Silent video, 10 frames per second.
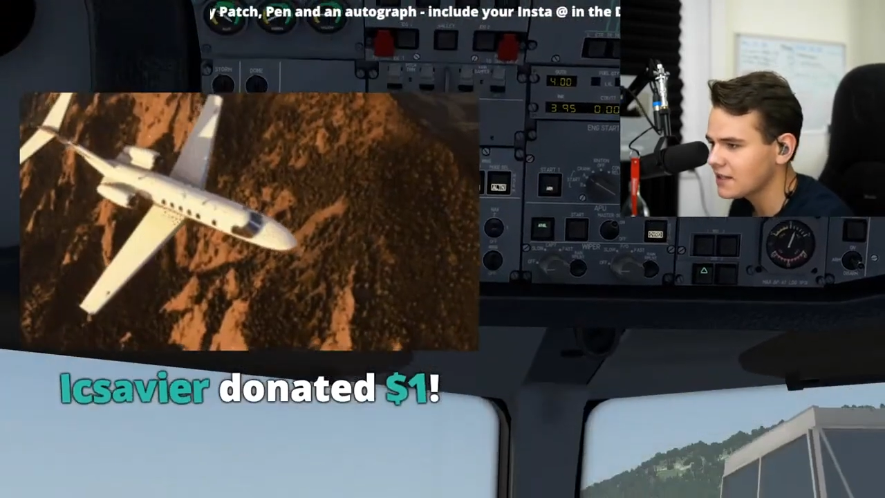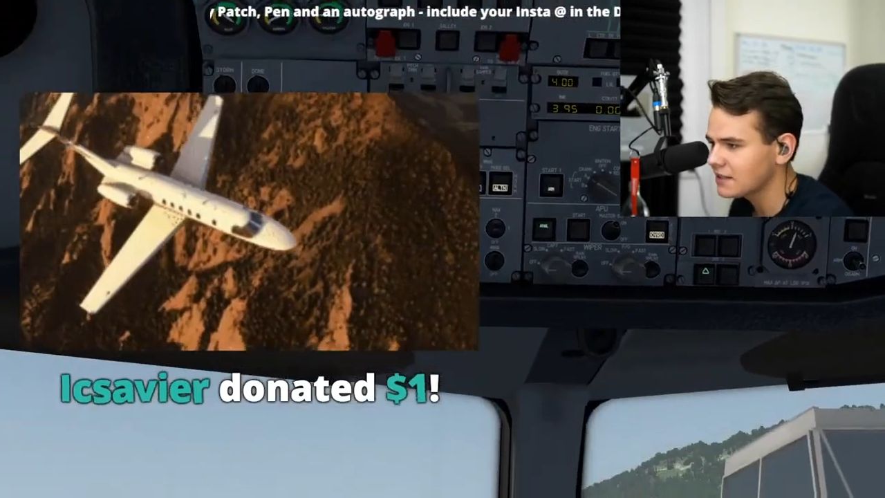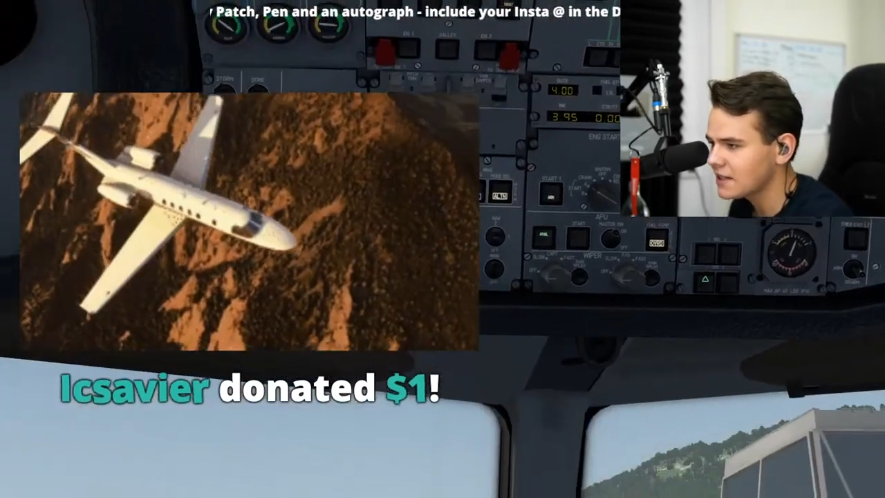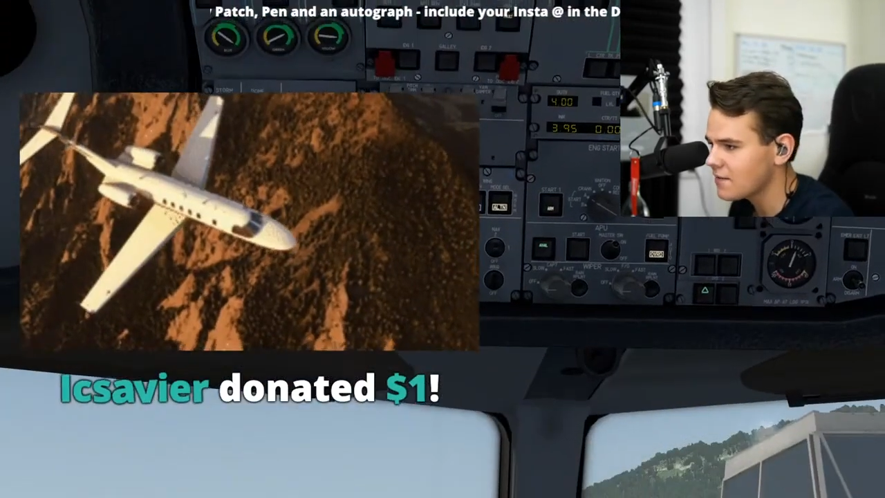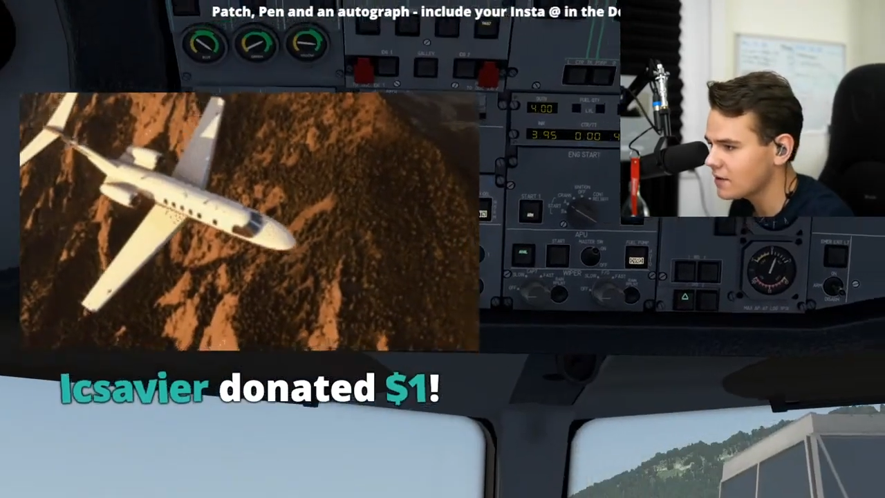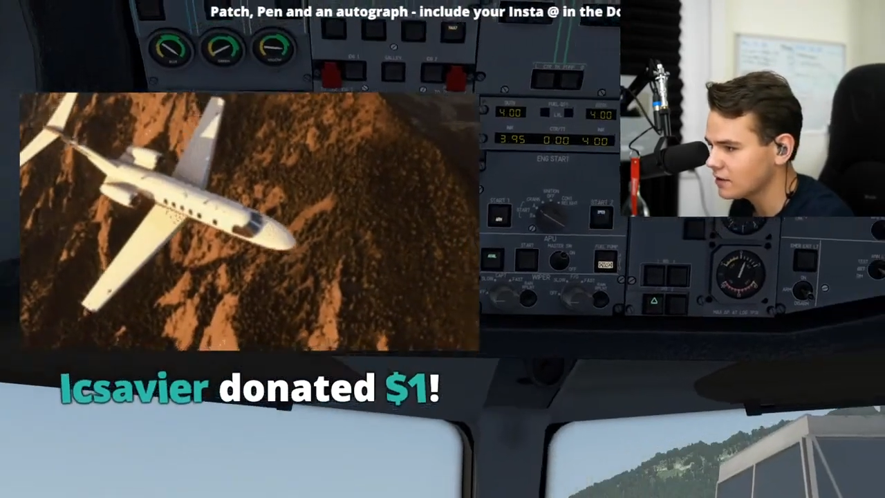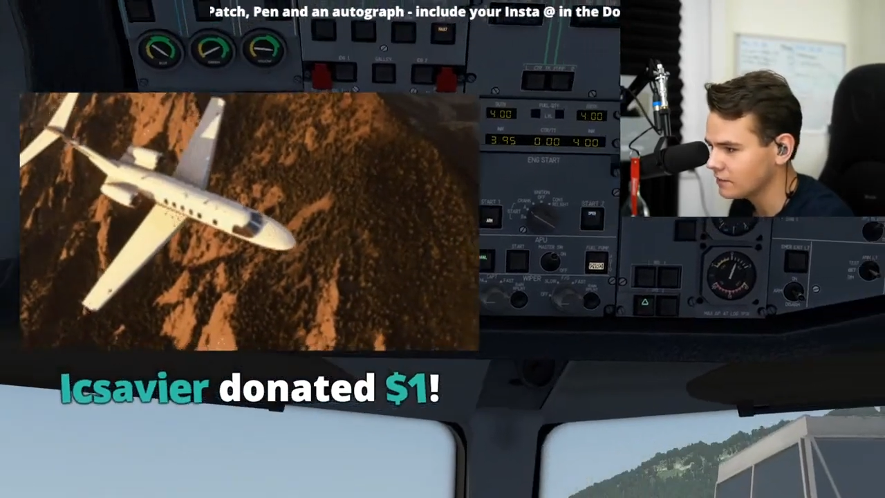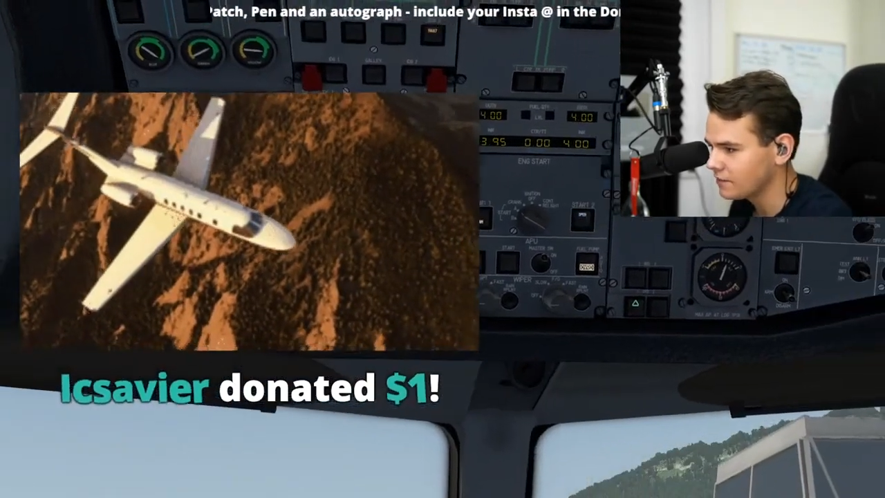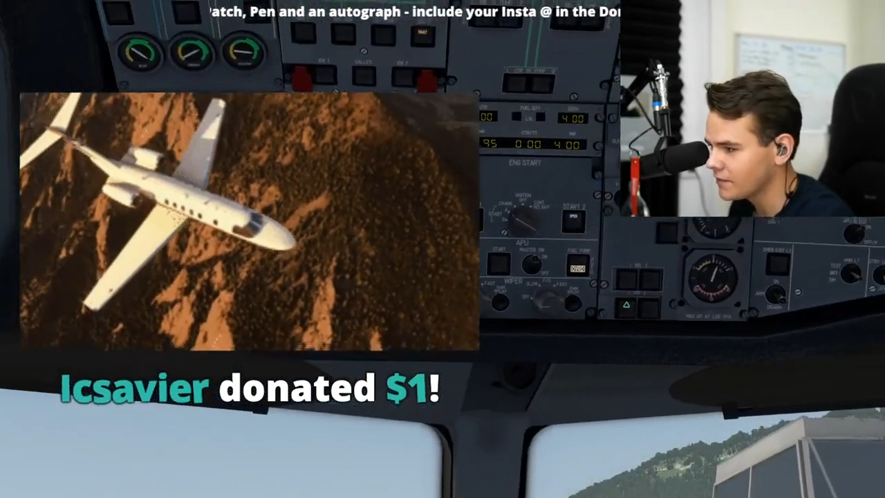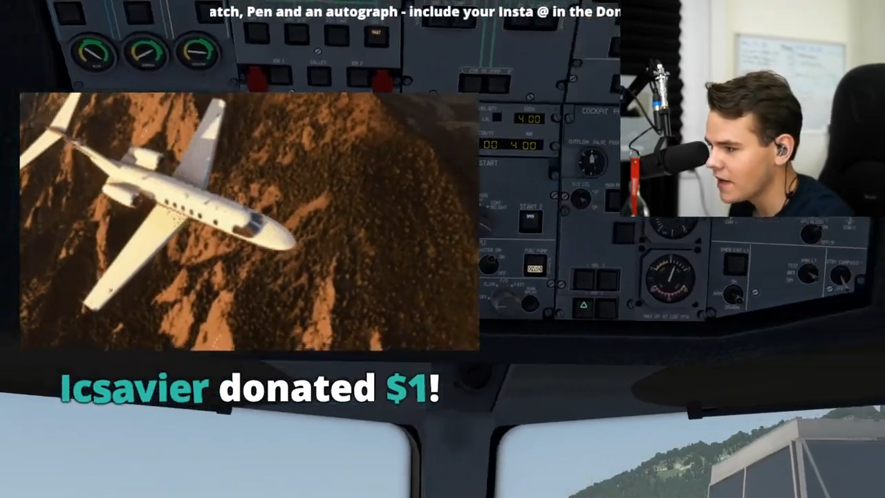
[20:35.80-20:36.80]
Icy
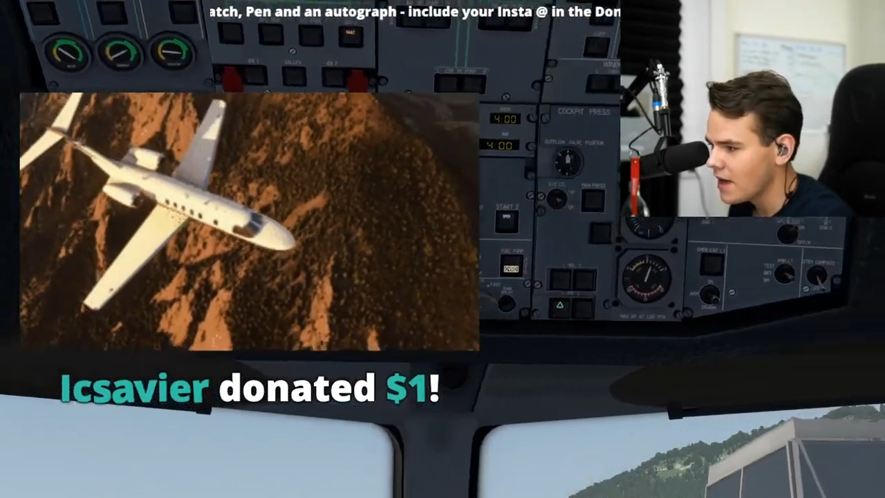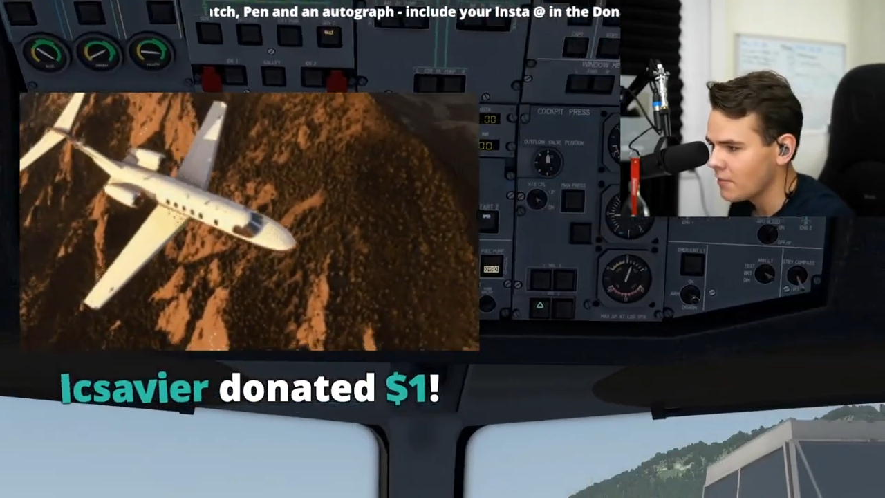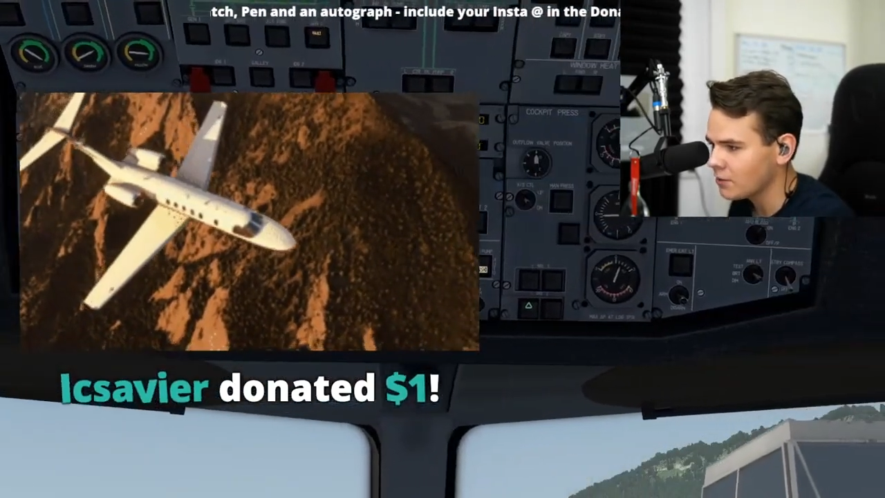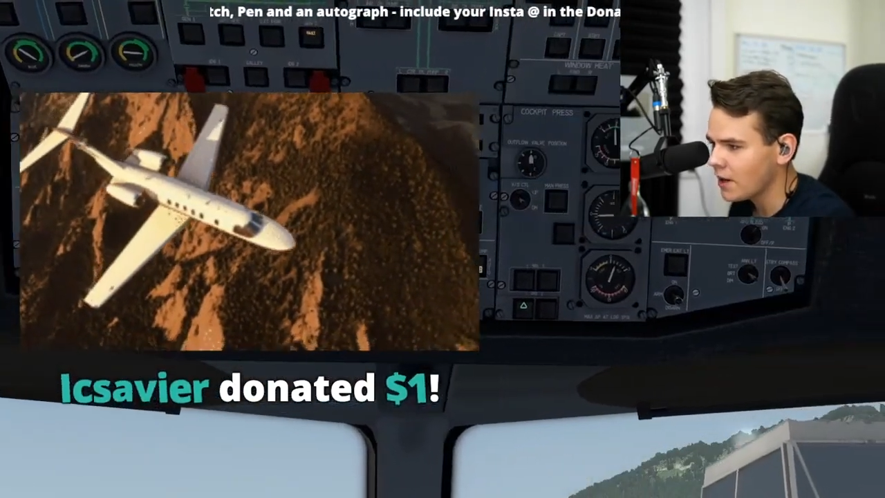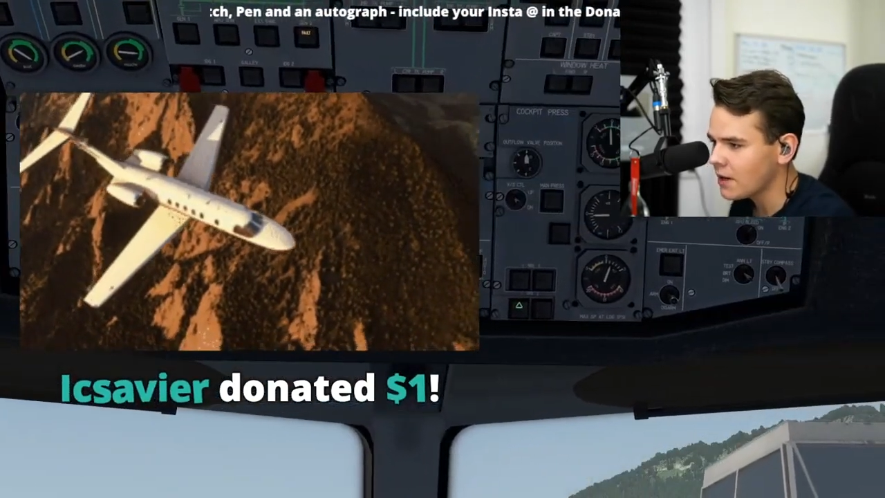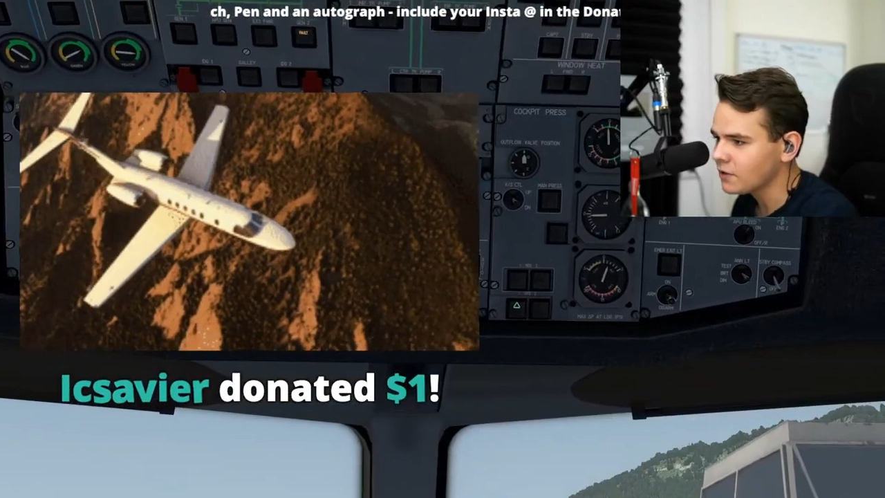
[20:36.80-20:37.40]
Savior? By the way,